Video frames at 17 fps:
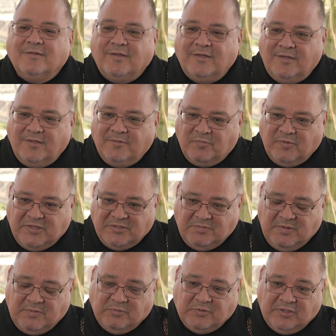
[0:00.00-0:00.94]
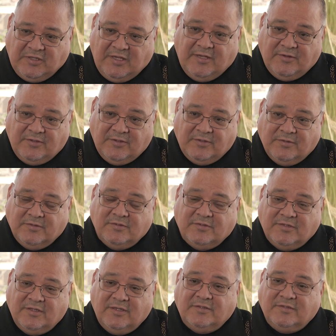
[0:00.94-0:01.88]
Lydia brings people together
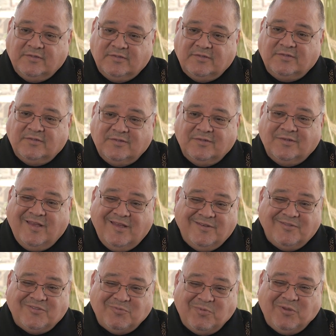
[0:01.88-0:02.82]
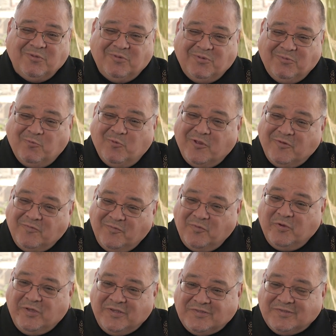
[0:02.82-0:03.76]
to kind of speak with one
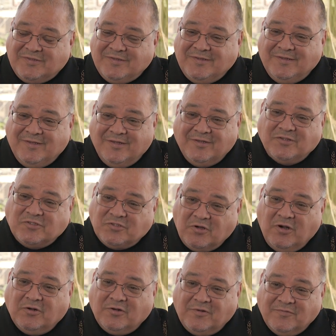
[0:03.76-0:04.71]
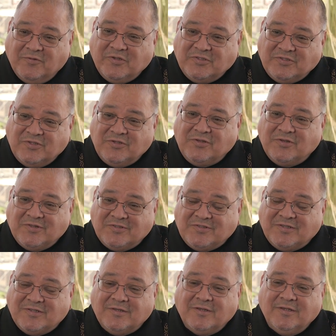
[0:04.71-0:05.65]
voice and a stronger voice in
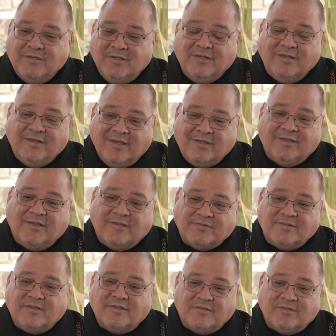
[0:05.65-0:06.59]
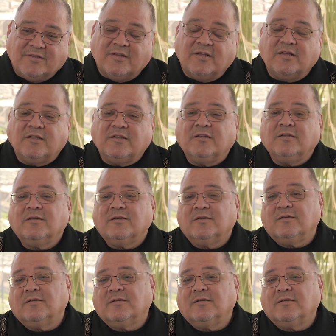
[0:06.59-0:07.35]
unison, and gets things done.